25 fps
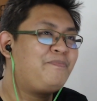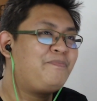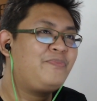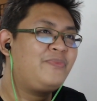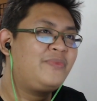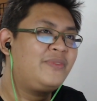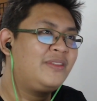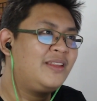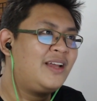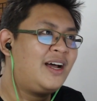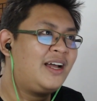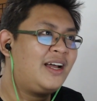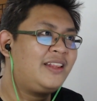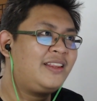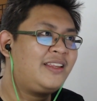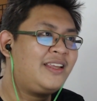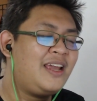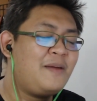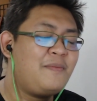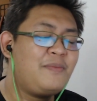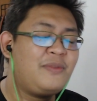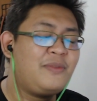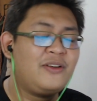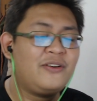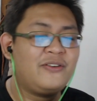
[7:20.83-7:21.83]
not
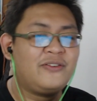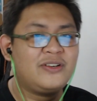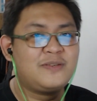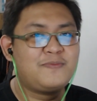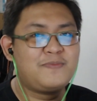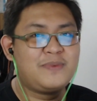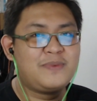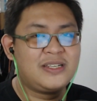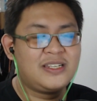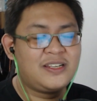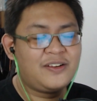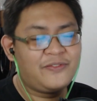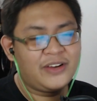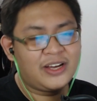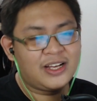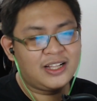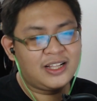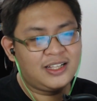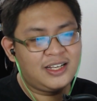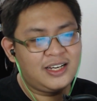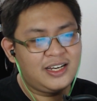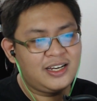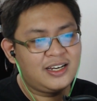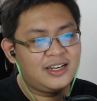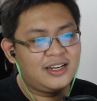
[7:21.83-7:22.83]
game theory
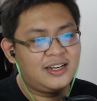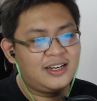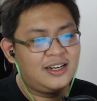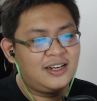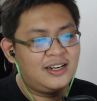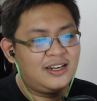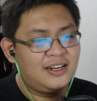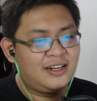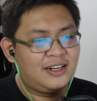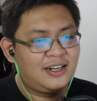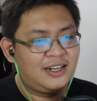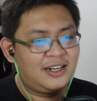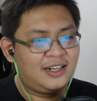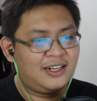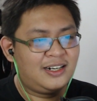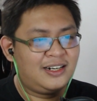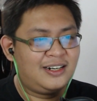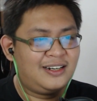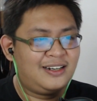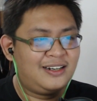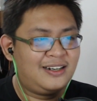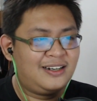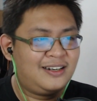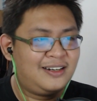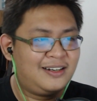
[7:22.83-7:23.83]
specifically.
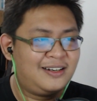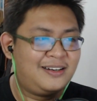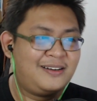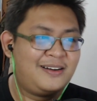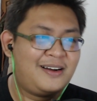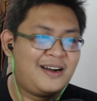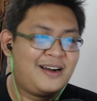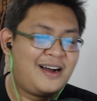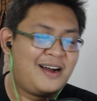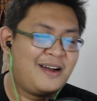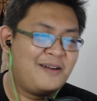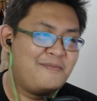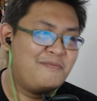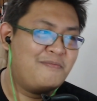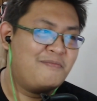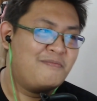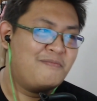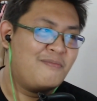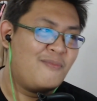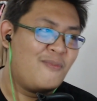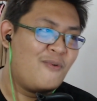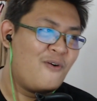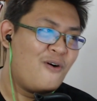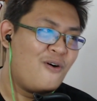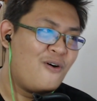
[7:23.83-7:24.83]

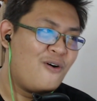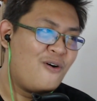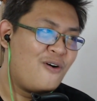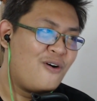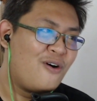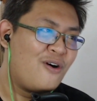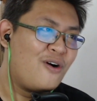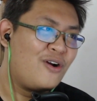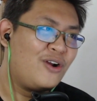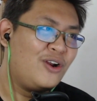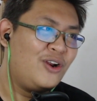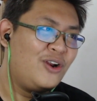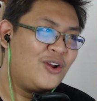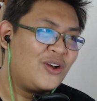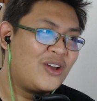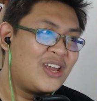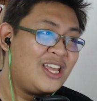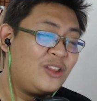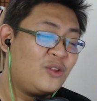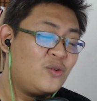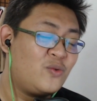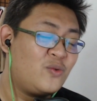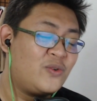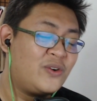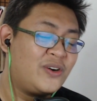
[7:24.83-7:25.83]
I'm more
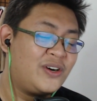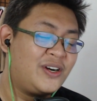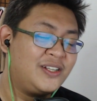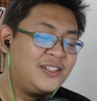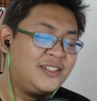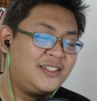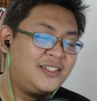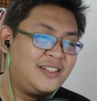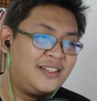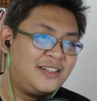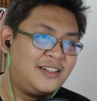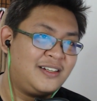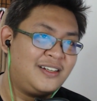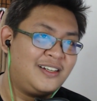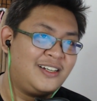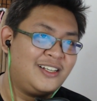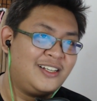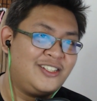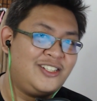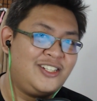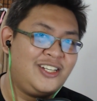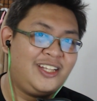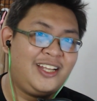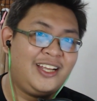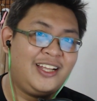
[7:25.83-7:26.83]
looking towards
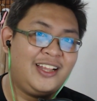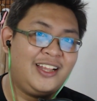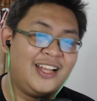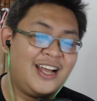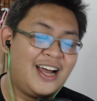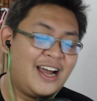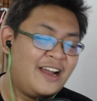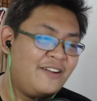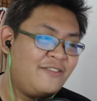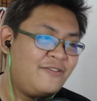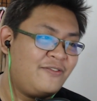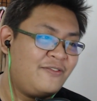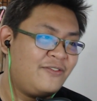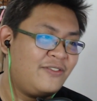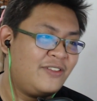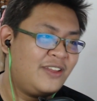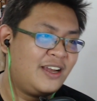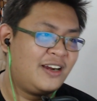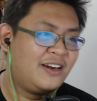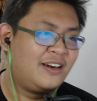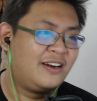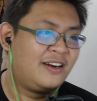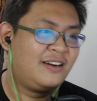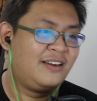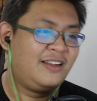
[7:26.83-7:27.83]
GT Live,
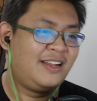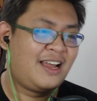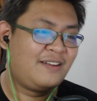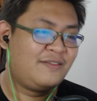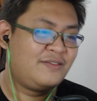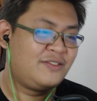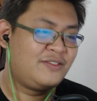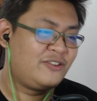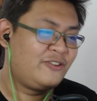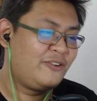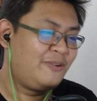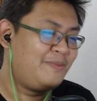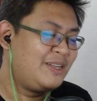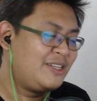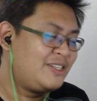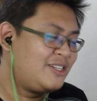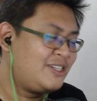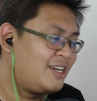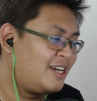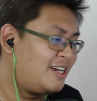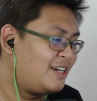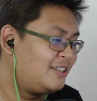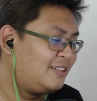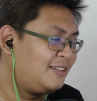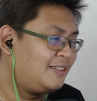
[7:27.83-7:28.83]
their live streaming
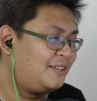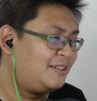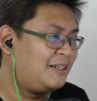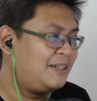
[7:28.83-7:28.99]
channel.